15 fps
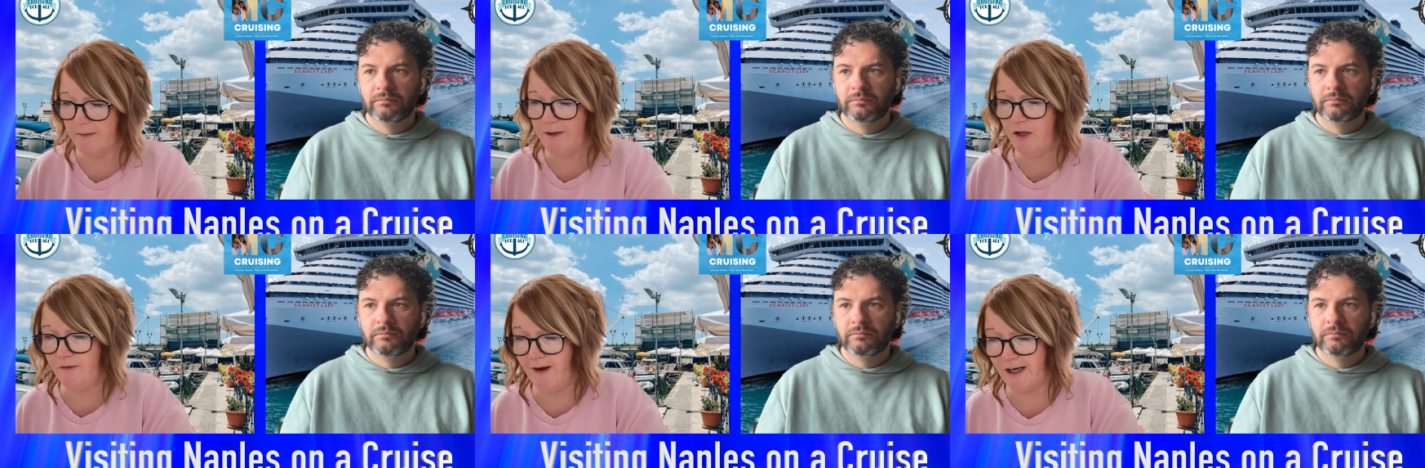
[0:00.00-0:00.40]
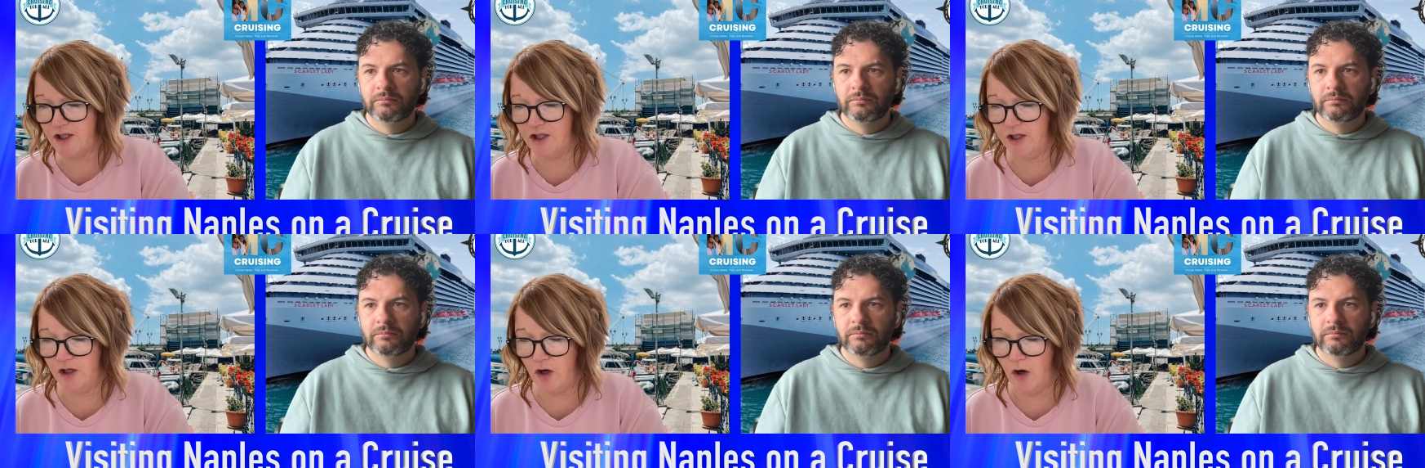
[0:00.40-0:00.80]
Speaker 1: I mean, you've
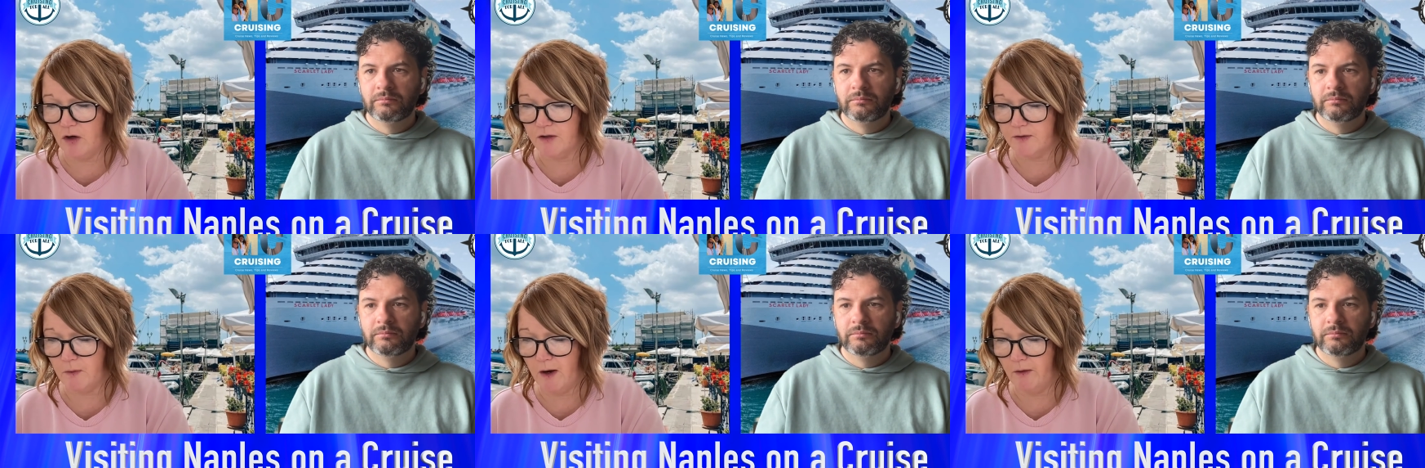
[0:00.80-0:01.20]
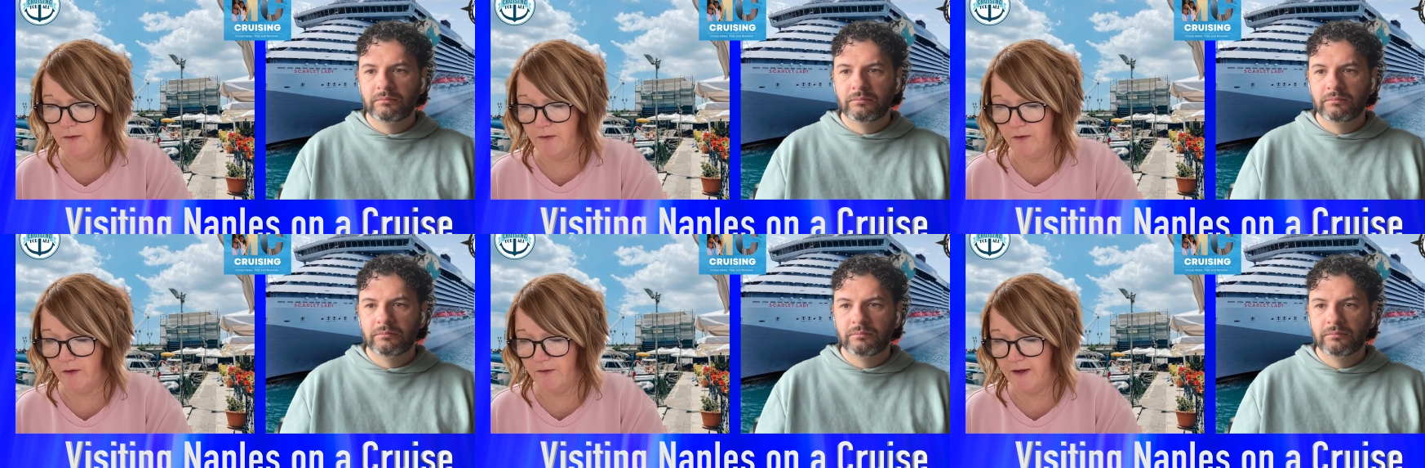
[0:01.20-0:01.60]
actually got as well,
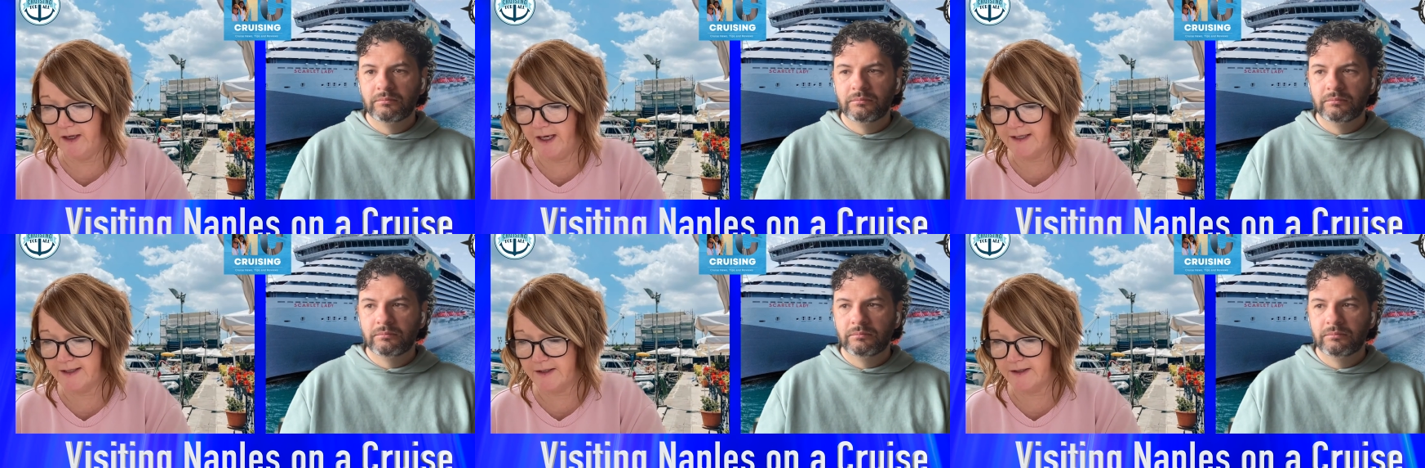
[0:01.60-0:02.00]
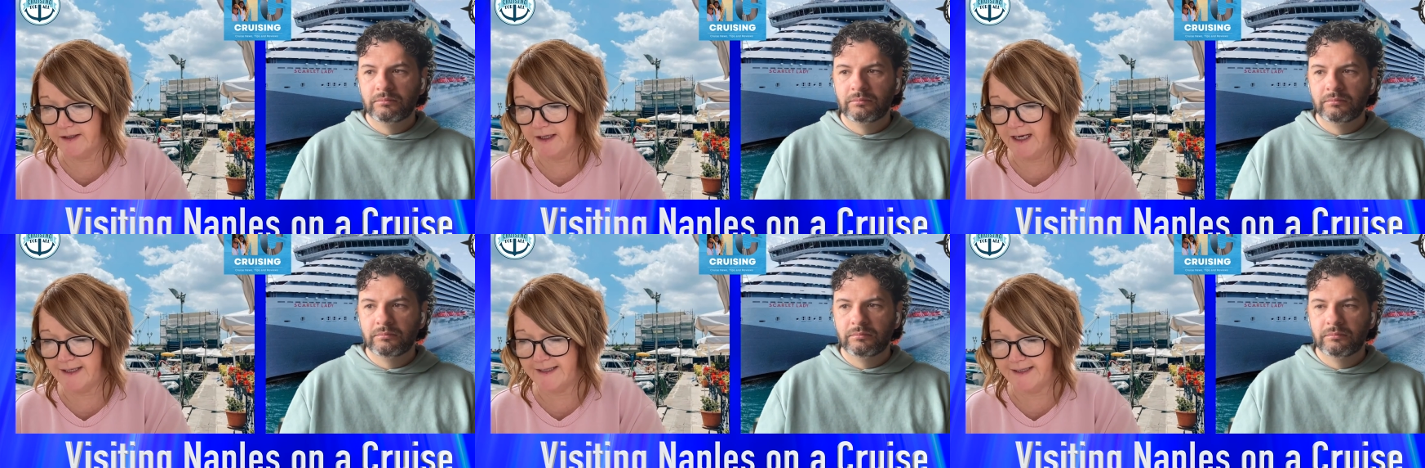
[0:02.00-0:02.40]
you've got the
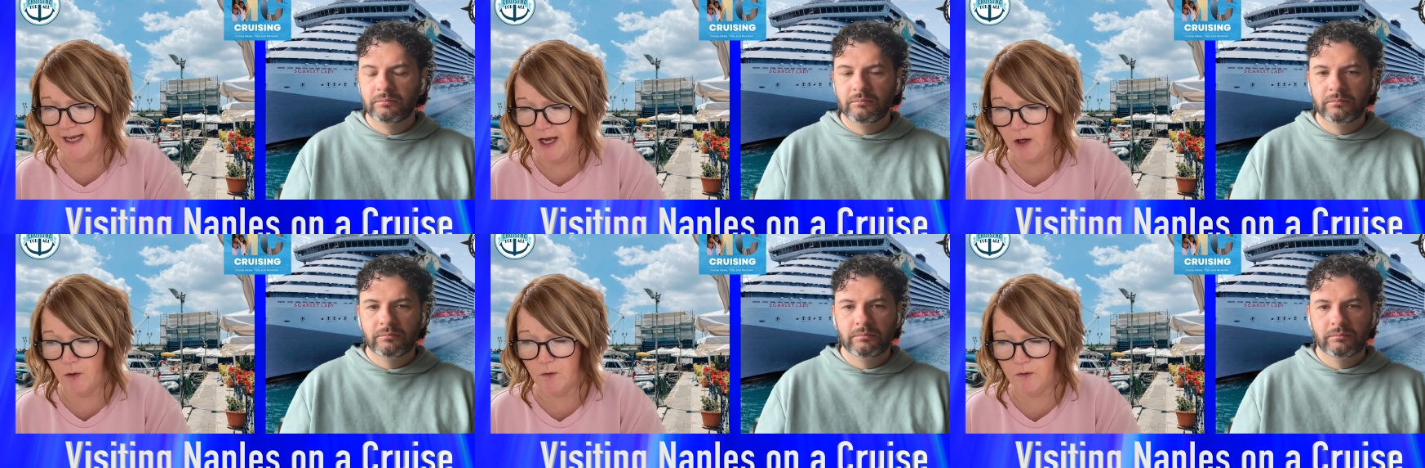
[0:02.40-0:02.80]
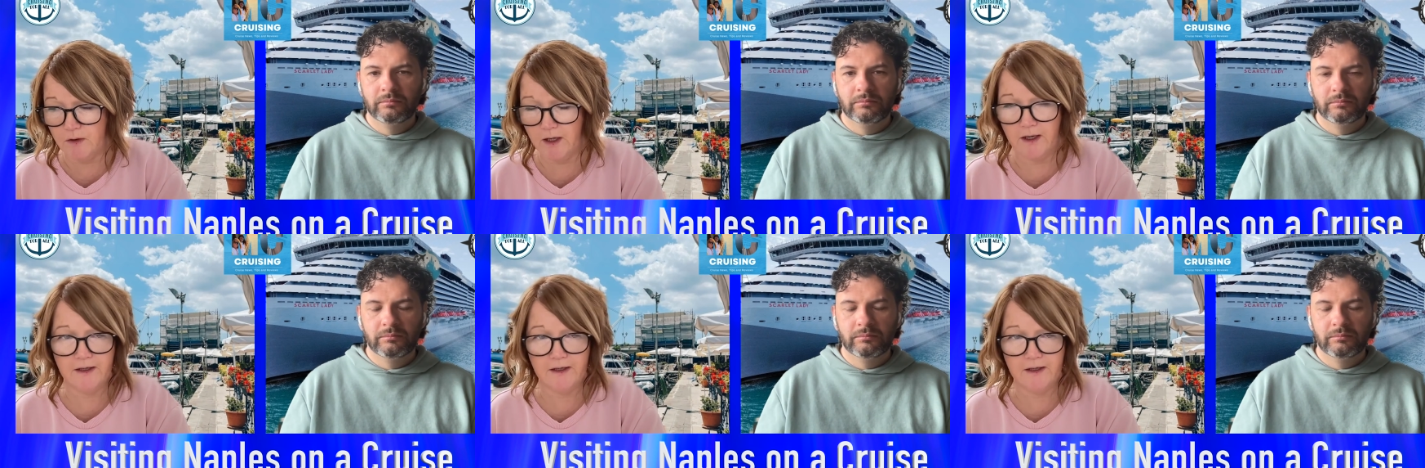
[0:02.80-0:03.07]
Castel